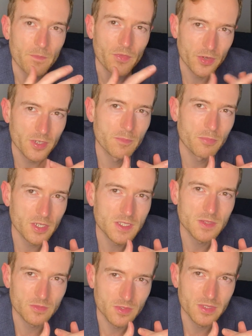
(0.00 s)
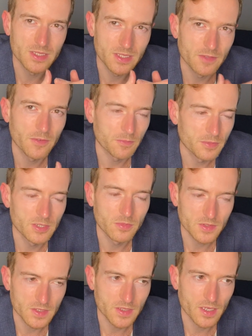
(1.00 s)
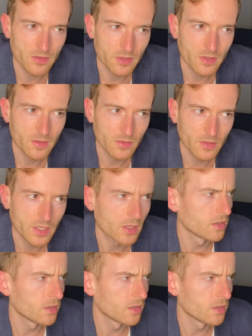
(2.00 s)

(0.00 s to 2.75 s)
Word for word: they're going to bring some really different people together. Like,